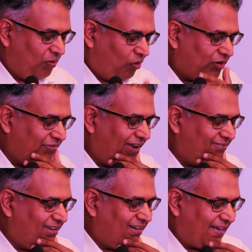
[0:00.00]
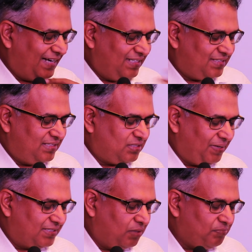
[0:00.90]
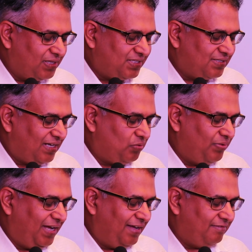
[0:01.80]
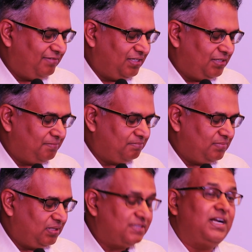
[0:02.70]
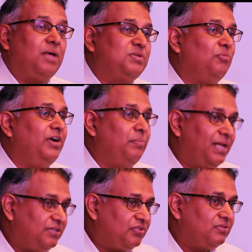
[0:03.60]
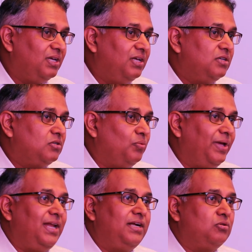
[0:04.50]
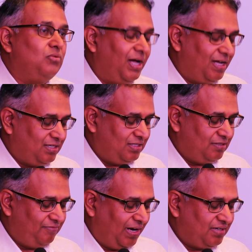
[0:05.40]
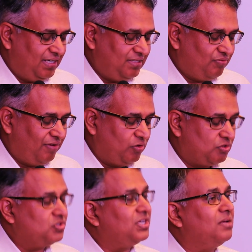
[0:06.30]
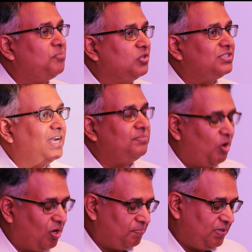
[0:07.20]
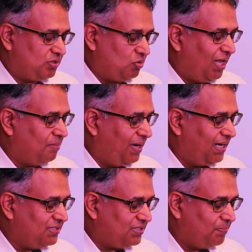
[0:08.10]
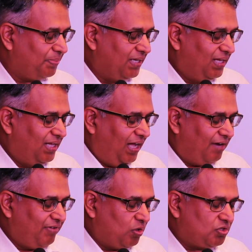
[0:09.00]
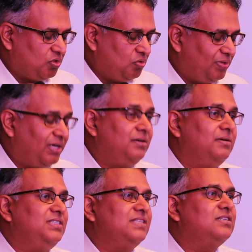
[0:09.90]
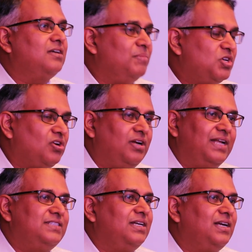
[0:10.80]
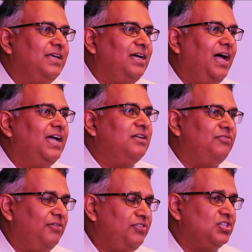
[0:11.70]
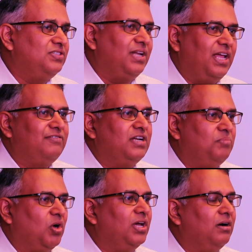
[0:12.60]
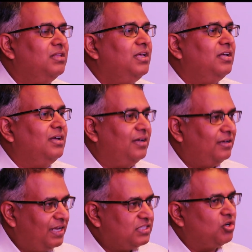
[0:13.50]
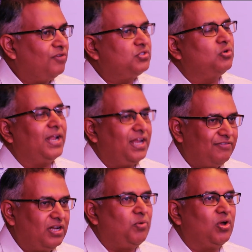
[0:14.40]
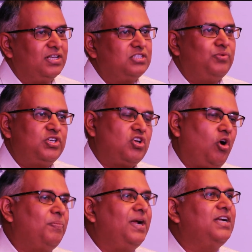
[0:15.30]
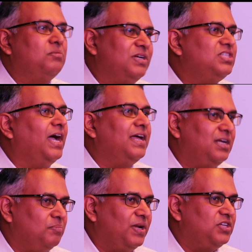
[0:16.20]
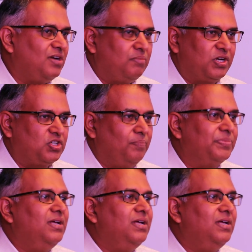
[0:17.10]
What we have done at ITC, some examples is that we have set up some windmills to wheel into our factories. We have also set up on-site power solar plants, and we are also just commissioned recently a high efficiency recovery boiler instead of soda recovery boilers, which operate at much higher temperature and pressure.